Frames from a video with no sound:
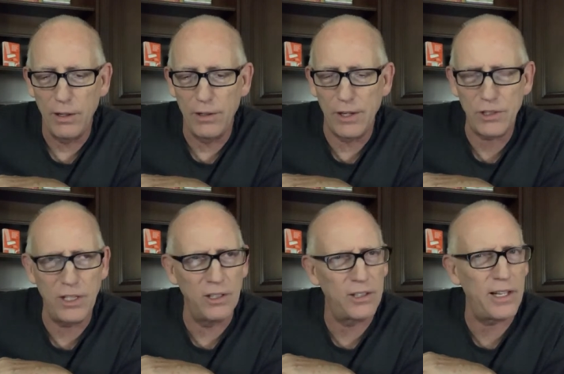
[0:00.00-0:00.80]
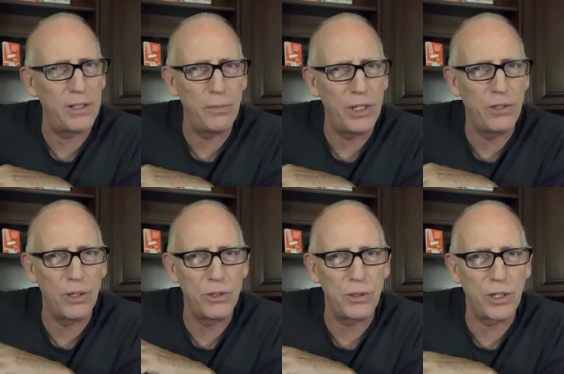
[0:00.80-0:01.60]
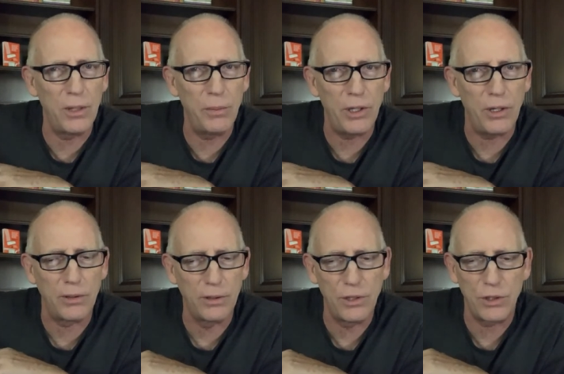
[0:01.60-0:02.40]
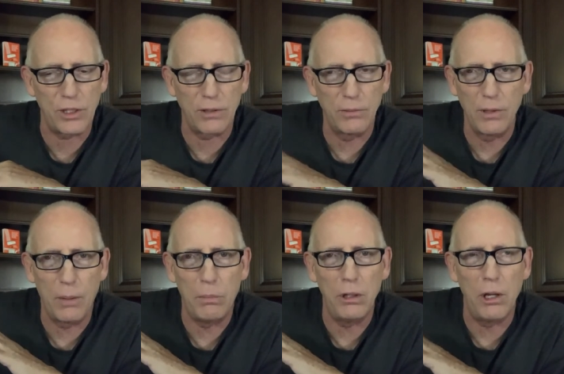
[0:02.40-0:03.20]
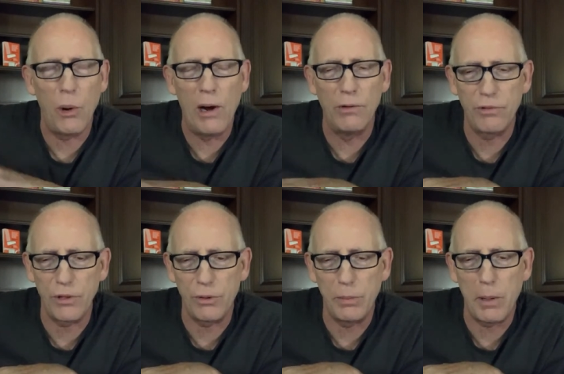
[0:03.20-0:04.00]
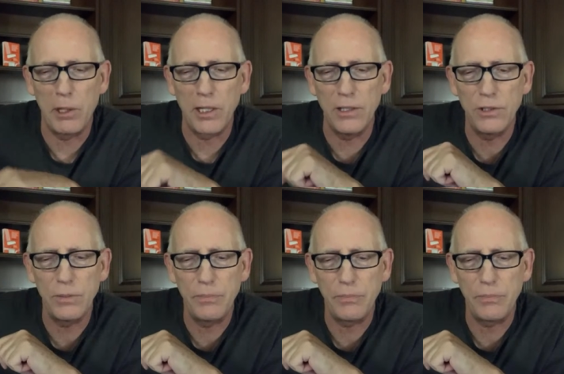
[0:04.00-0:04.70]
doesn't it look like the midterms are going to be a just a, a blowout for the Republicans?